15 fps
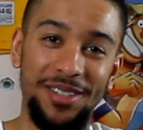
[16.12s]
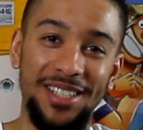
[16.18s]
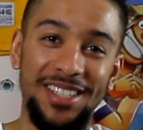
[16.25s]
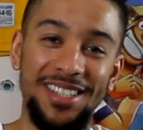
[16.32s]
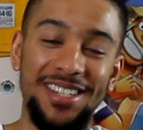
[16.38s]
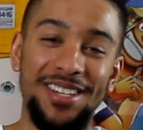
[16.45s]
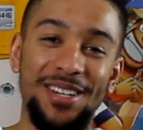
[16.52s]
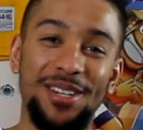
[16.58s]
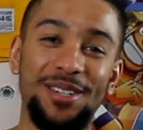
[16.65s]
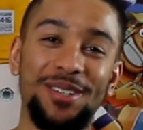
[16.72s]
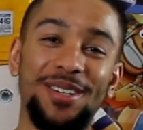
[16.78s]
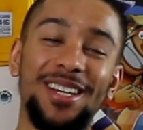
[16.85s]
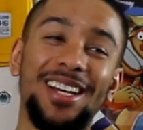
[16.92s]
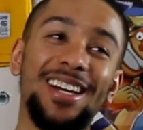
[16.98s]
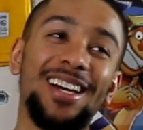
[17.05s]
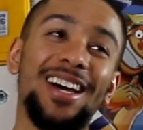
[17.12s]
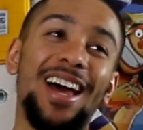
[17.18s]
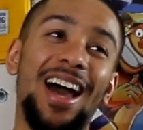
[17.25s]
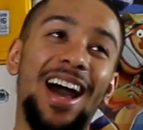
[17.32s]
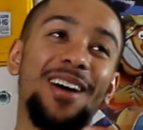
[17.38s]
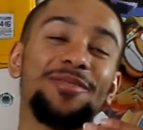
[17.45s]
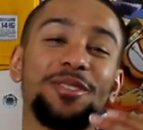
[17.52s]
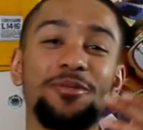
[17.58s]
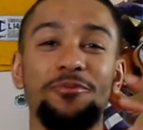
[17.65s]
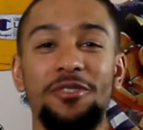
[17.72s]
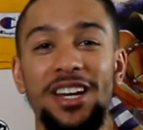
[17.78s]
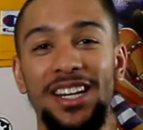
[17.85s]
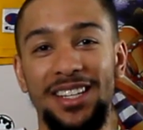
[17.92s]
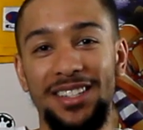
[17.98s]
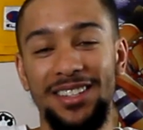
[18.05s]
again. So after
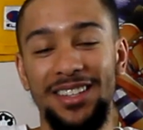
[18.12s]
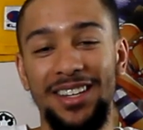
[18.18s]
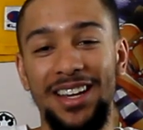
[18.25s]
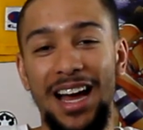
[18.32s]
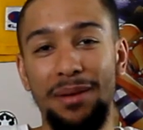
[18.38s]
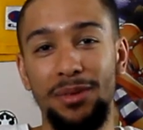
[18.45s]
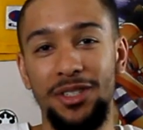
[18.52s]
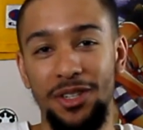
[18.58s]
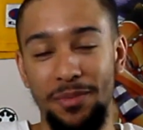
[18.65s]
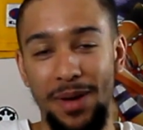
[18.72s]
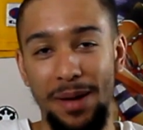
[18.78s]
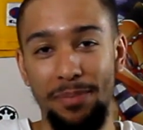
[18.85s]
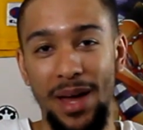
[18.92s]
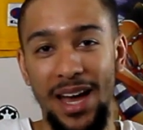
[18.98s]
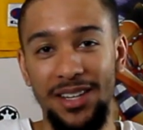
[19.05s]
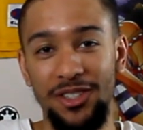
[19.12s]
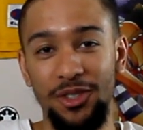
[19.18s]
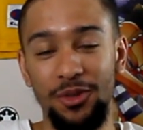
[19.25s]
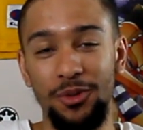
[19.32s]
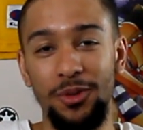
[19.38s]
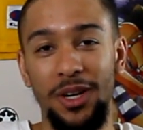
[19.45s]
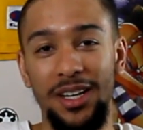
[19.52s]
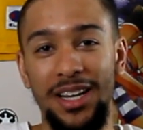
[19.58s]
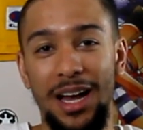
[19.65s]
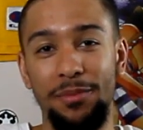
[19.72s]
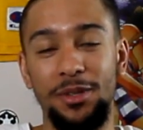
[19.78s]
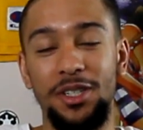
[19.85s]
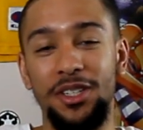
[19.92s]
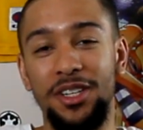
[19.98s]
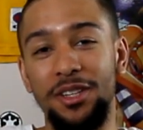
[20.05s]
reading the comments on my past two
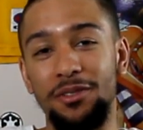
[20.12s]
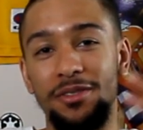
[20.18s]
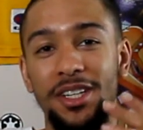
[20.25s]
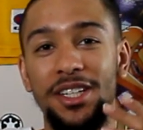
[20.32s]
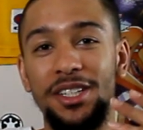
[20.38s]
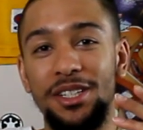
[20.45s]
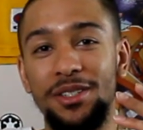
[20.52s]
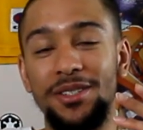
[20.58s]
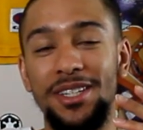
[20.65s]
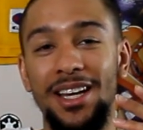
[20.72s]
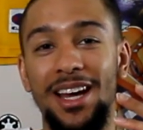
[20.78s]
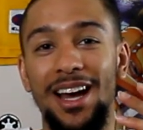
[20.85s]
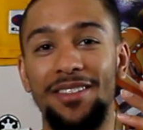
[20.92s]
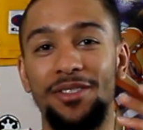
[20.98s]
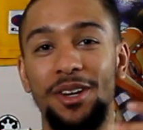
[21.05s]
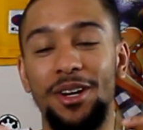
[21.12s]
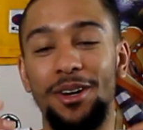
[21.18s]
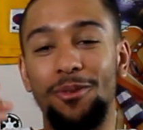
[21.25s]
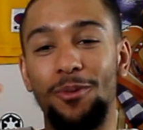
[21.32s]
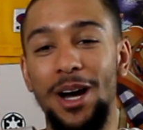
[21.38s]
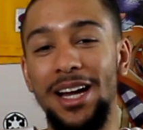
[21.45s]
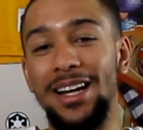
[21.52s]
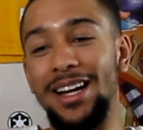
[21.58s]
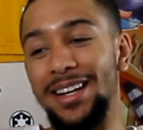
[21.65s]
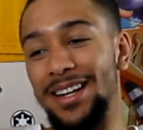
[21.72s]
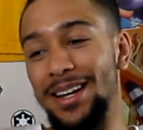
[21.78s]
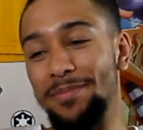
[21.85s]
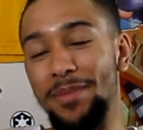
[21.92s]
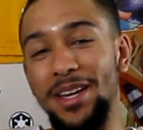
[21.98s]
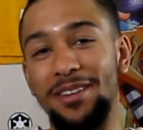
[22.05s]
Akame ga Kill videos, I thought, why did I
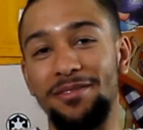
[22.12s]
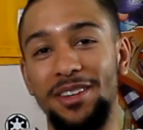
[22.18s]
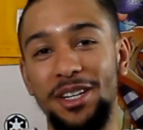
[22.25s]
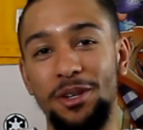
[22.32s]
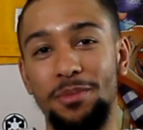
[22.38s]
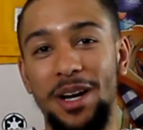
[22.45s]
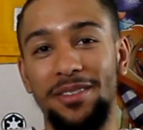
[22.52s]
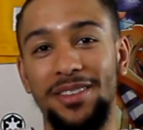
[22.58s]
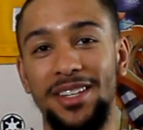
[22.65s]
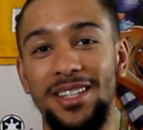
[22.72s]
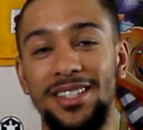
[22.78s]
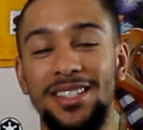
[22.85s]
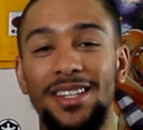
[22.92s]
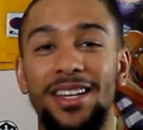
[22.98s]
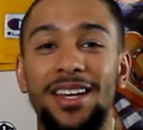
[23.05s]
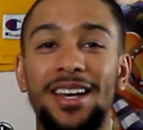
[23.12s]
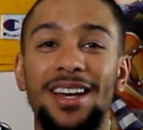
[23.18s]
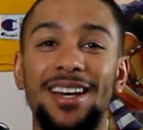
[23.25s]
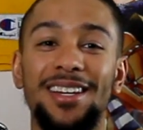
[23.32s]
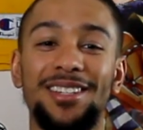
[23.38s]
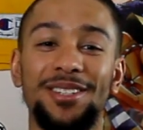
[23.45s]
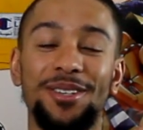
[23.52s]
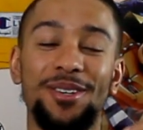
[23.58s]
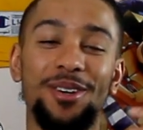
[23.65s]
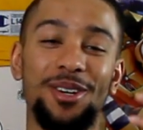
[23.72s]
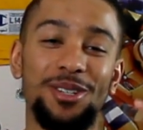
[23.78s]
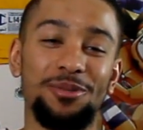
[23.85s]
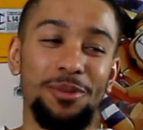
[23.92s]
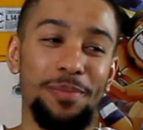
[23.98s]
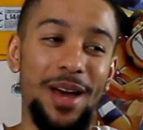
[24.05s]
not make a video about this? So of
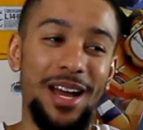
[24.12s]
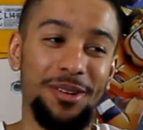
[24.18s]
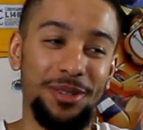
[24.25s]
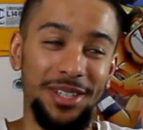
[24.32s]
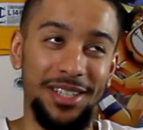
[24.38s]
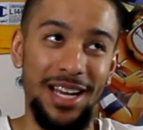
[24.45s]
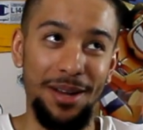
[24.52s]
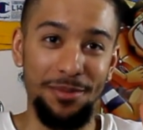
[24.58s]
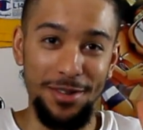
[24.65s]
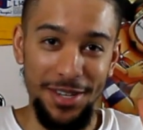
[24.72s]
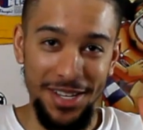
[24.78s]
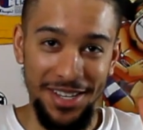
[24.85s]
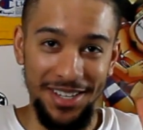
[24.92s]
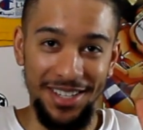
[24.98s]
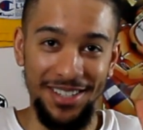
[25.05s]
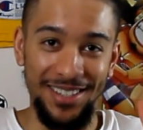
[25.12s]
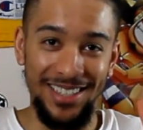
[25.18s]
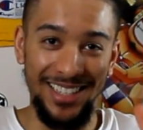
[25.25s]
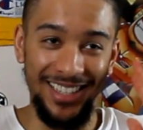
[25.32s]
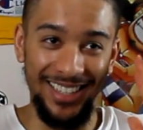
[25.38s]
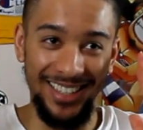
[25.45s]
course, we're back with Akame ga Kill.